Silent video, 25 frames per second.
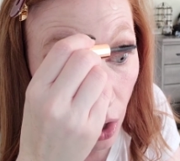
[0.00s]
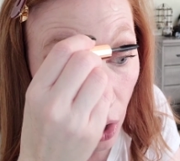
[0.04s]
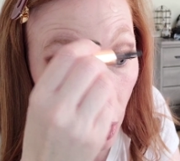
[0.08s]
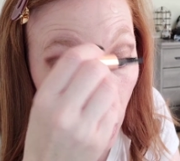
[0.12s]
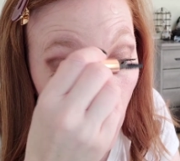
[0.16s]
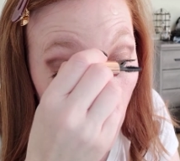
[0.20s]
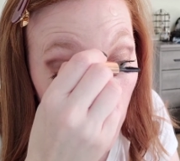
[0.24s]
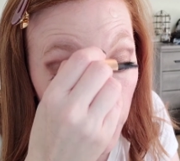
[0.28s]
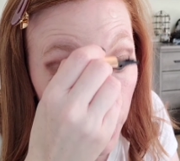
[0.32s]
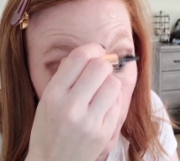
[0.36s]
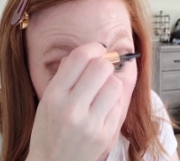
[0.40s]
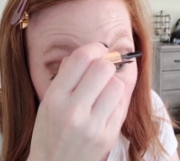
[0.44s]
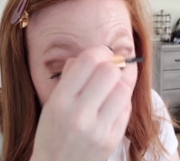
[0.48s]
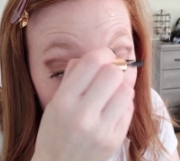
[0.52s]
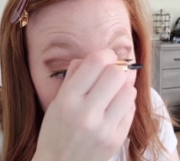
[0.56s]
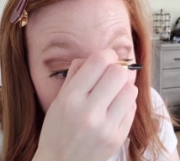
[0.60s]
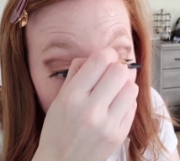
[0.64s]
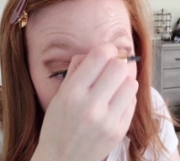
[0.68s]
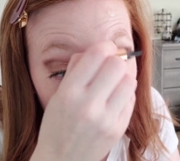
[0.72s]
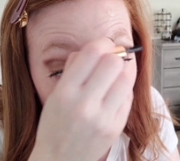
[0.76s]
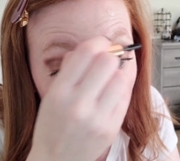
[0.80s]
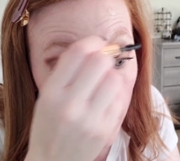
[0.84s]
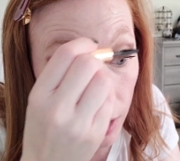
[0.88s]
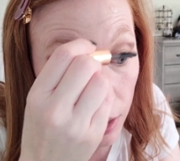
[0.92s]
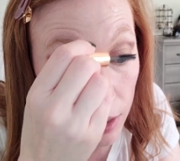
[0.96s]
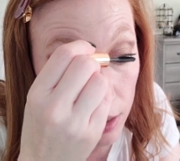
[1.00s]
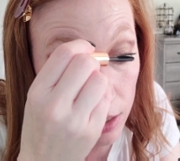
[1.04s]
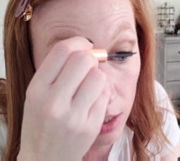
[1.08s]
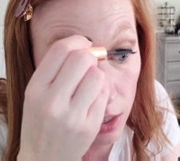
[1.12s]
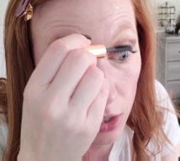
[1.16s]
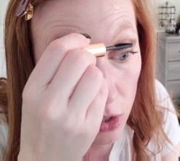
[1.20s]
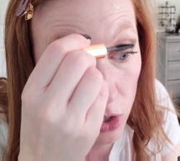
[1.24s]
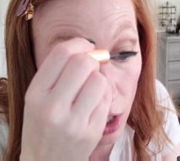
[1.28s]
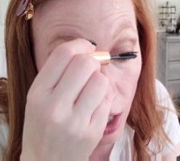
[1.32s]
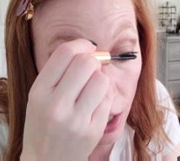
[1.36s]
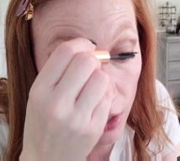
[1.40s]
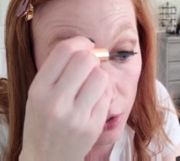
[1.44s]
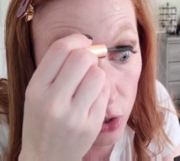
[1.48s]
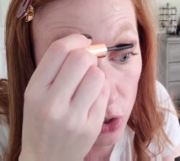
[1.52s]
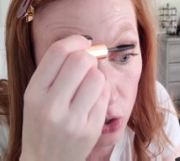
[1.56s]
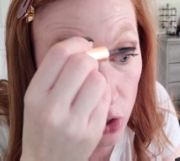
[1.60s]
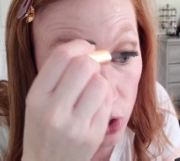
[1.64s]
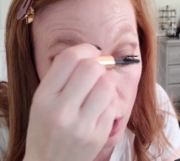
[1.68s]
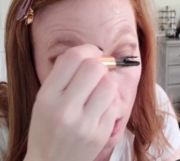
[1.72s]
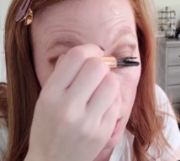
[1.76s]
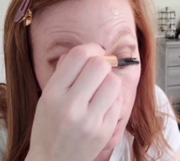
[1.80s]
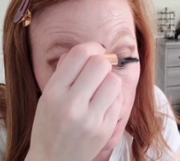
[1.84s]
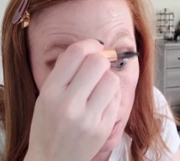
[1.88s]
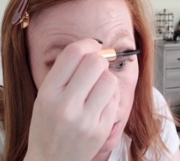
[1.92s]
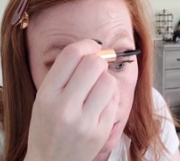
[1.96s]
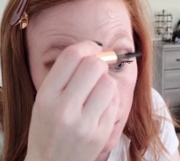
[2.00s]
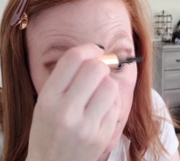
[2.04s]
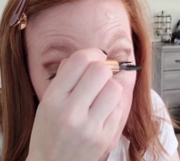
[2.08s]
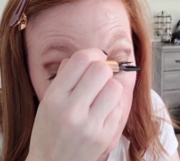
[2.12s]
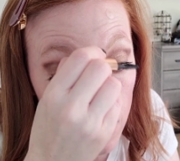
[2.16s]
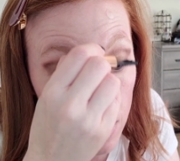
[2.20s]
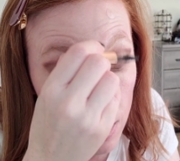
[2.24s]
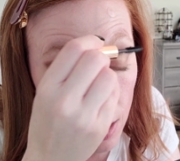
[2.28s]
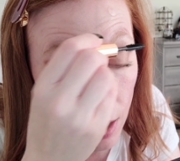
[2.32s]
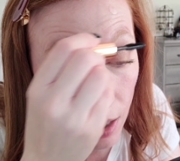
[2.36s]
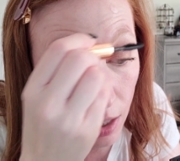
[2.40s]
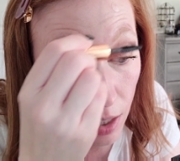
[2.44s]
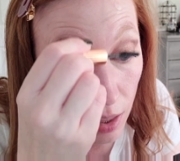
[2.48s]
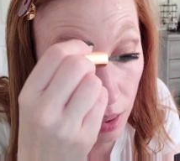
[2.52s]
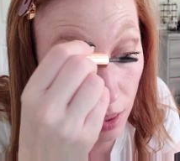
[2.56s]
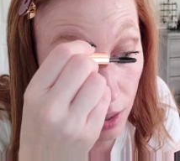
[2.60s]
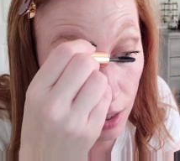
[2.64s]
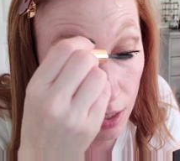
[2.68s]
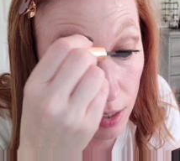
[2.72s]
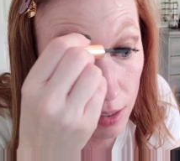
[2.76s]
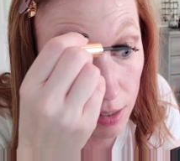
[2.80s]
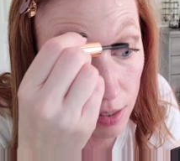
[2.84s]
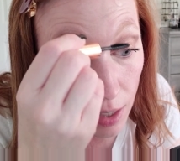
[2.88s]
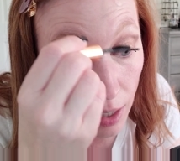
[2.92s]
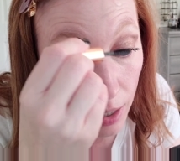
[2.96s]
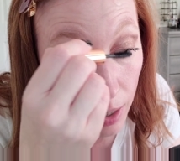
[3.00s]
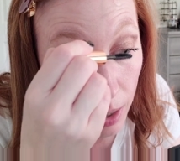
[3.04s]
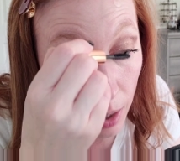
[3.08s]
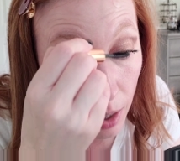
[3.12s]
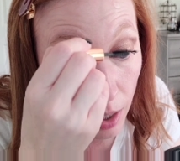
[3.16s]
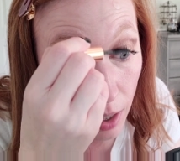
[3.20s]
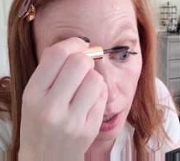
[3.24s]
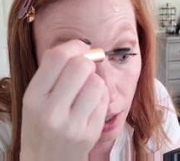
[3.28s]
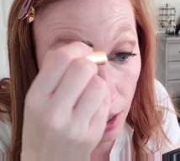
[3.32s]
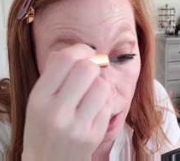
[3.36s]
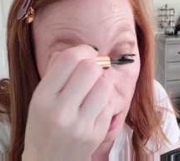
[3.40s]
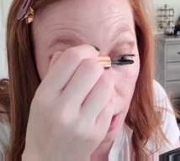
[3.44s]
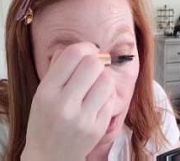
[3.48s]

homeopathic suggestions, things like